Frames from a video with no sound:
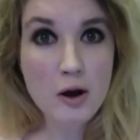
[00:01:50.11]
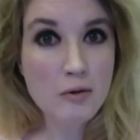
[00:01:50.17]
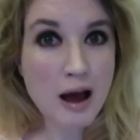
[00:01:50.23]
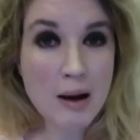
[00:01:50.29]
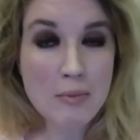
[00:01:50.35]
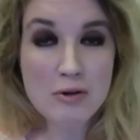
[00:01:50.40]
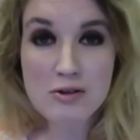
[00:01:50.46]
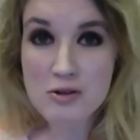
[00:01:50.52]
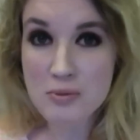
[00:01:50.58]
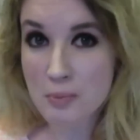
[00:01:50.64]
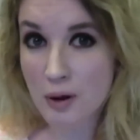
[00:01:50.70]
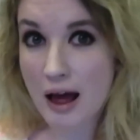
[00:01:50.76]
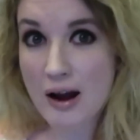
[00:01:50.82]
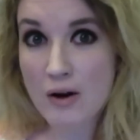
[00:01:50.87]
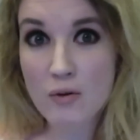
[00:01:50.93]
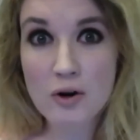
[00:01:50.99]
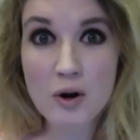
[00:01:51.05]
how about some
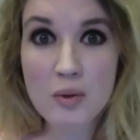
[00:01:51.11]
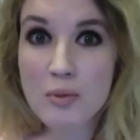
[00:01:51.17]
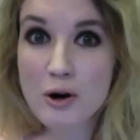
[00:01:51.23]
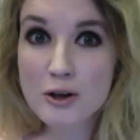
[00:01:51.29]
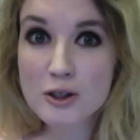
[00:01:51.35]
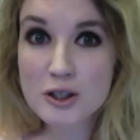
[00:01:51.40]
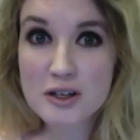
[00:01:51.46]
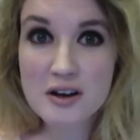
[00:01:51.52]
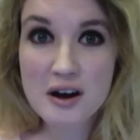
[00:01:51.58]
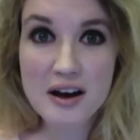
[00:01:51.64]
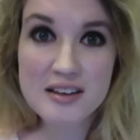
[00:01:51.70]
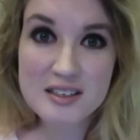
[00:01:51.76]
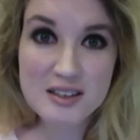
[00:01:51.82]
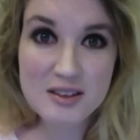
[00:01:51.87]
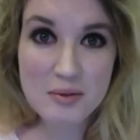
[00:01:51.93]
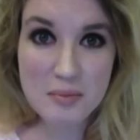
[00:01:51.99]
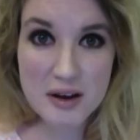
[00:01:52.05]
Black Widow
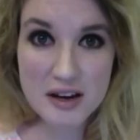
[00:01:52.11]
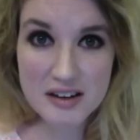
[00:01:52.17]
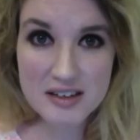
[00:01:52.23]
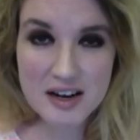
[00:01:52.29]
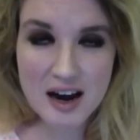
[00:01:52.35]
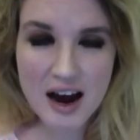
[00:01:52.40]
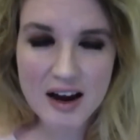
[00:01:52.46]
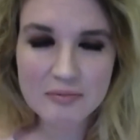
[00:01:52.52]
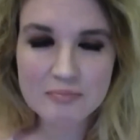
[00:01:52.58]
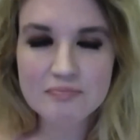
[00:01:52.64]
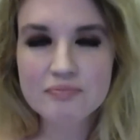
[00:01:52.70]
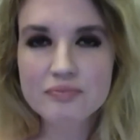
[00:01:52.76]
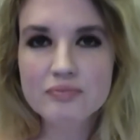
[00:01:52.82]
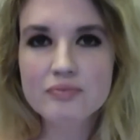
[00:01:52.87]
merchandise in the meantime?